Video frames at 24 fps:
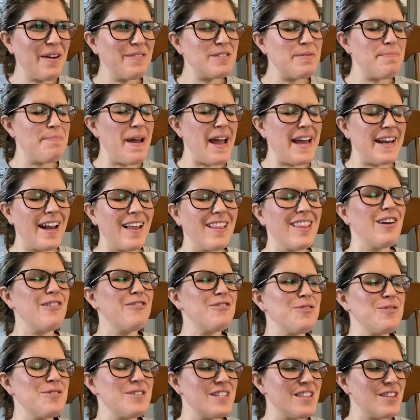up to bed. I
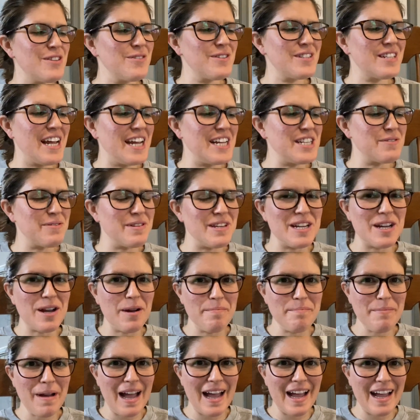love those nights when you
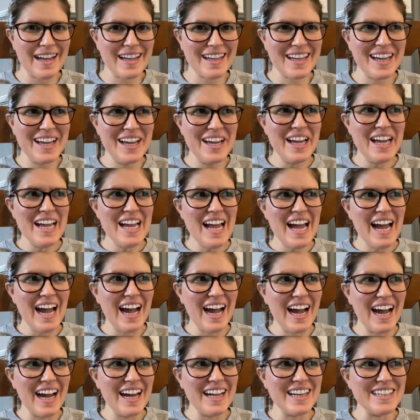come back
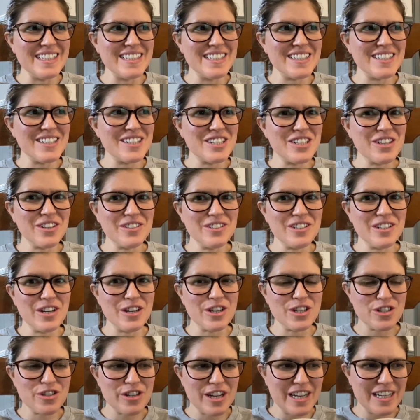and children
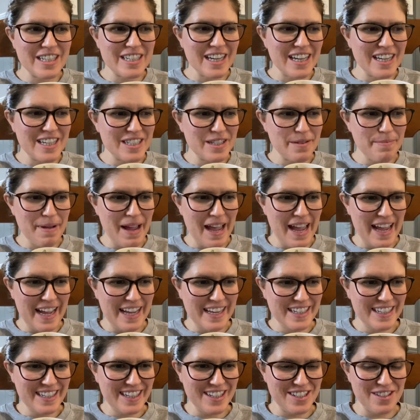are straight into
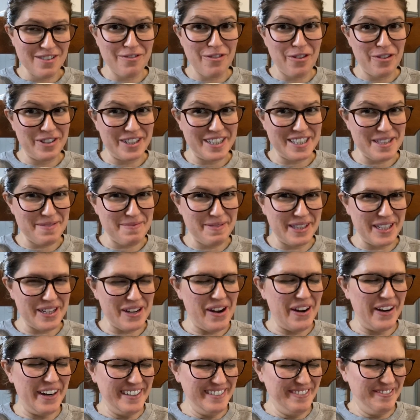bed because they've fallen asleep in the
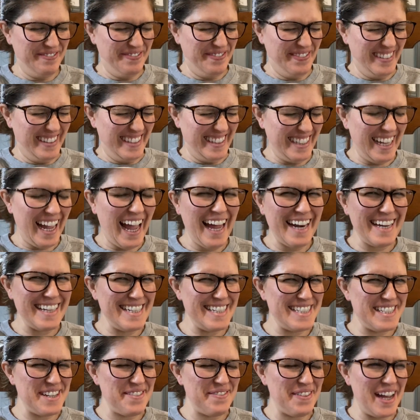car. An
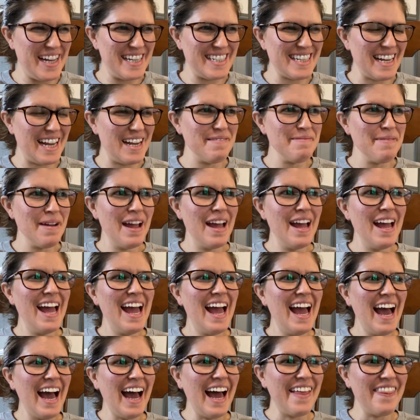easy bedtime.
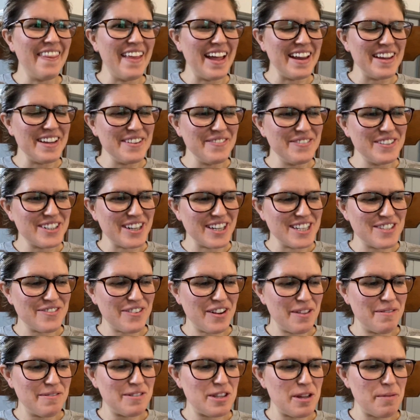And then you
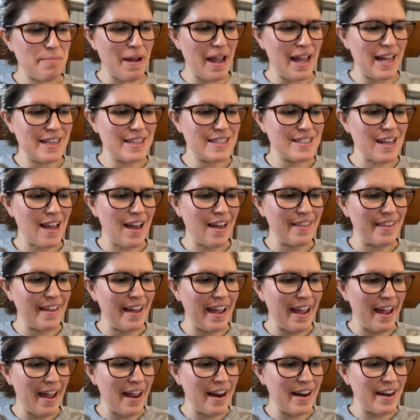transfer them to their beds, and
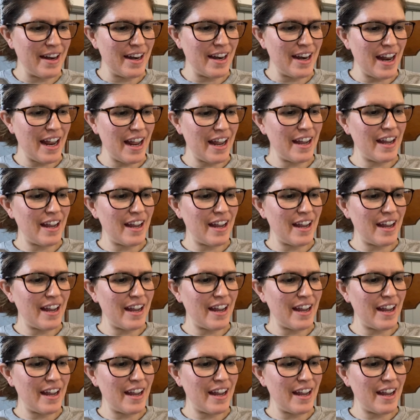then